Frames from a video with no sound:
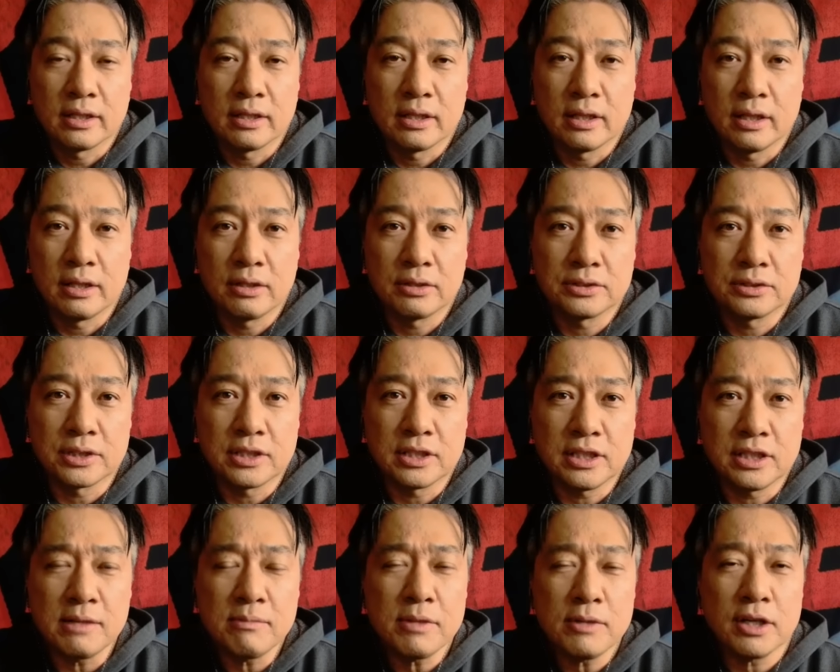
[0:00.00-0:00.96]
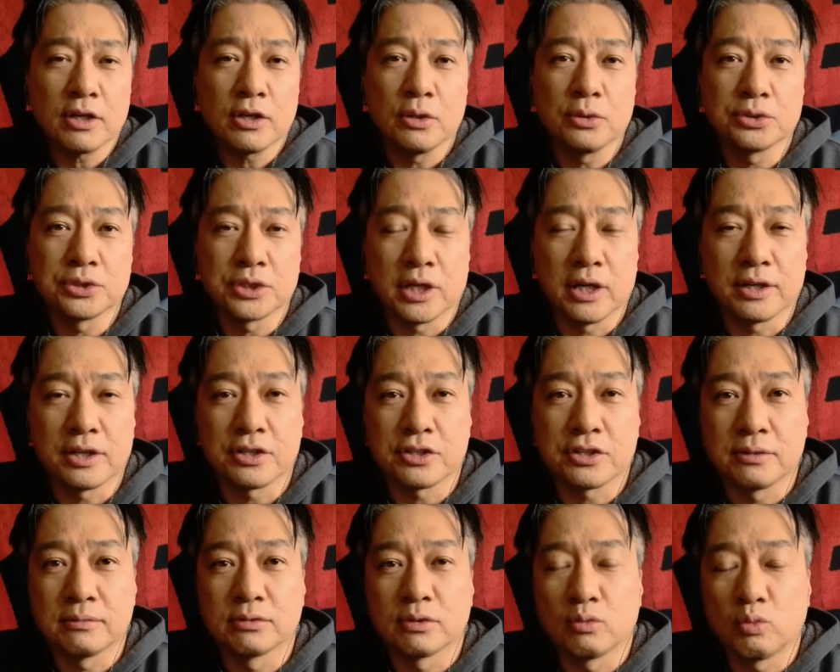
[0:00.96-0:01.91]
And, and there's a theme that goes
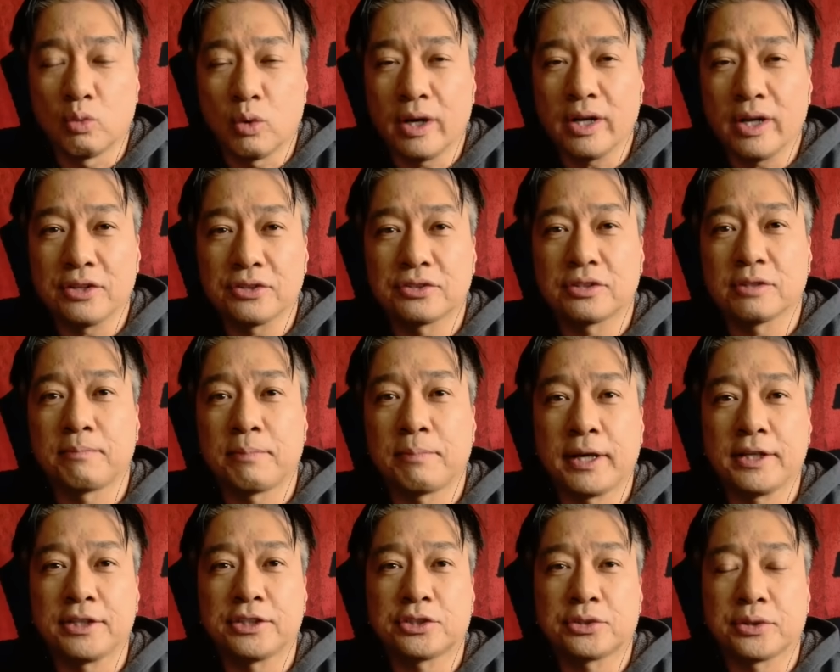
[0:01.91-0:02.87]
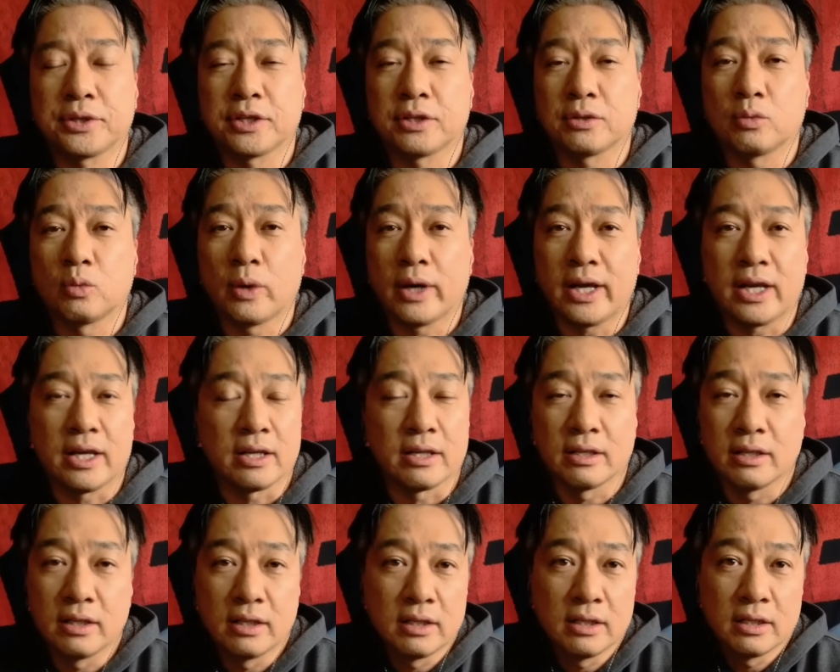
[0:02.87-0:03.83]
on in terms of what is the Patriot
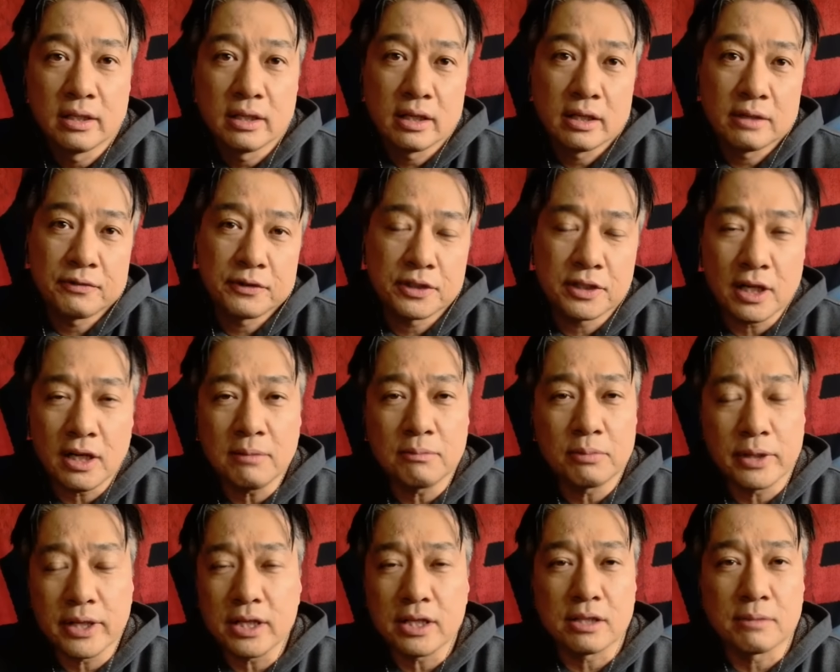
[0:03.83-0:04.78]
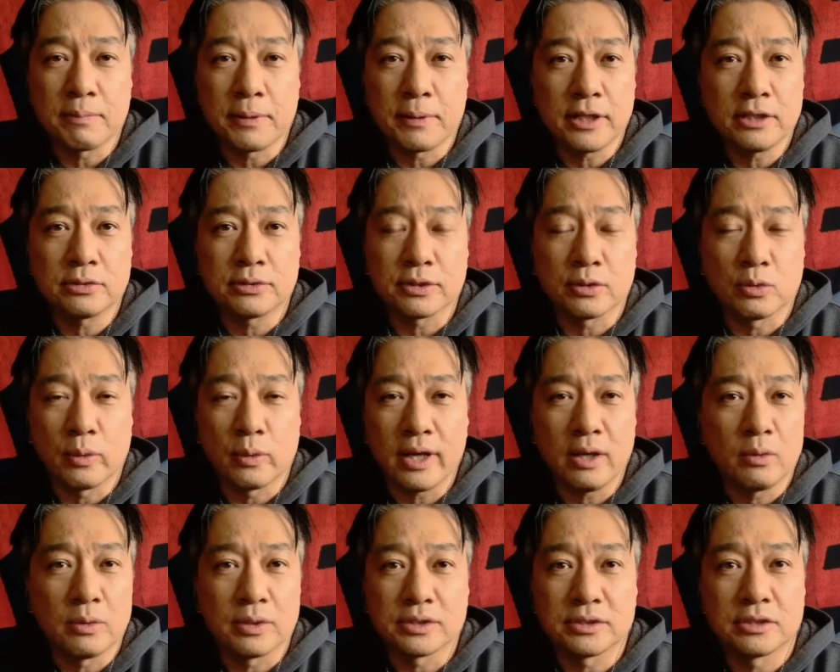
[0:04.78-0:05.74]
way. And for Tom Brady, the Patriot
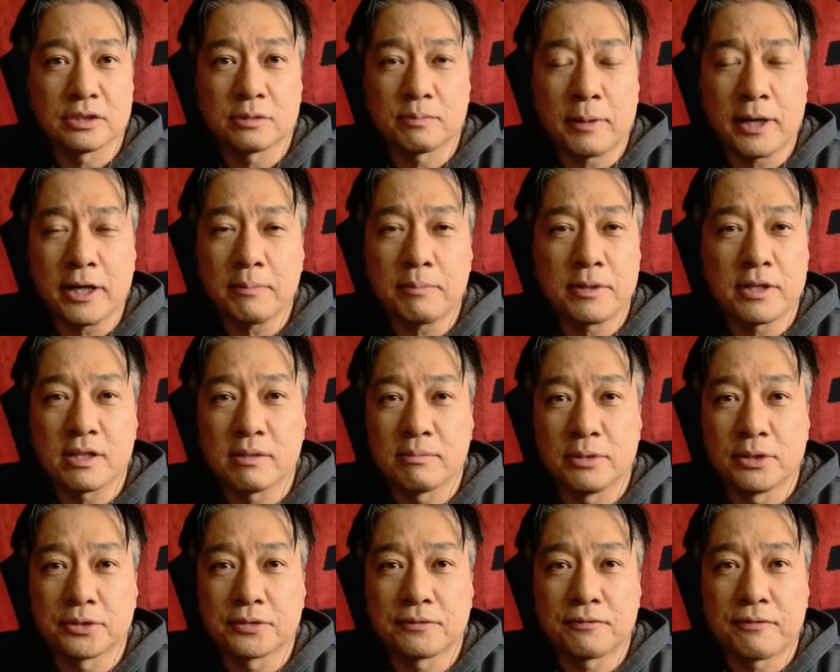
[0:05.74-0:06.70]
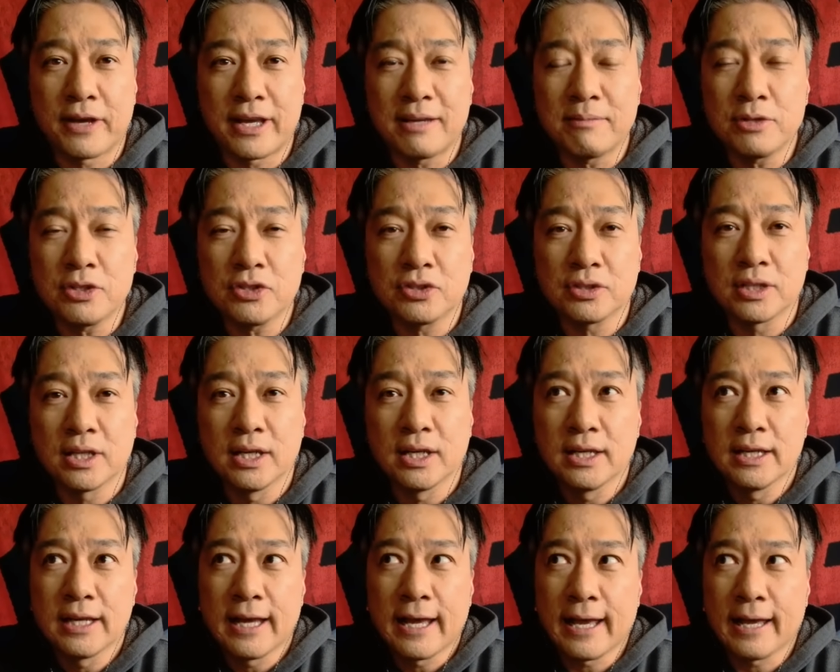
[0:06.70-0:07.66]
way was despite being the most famous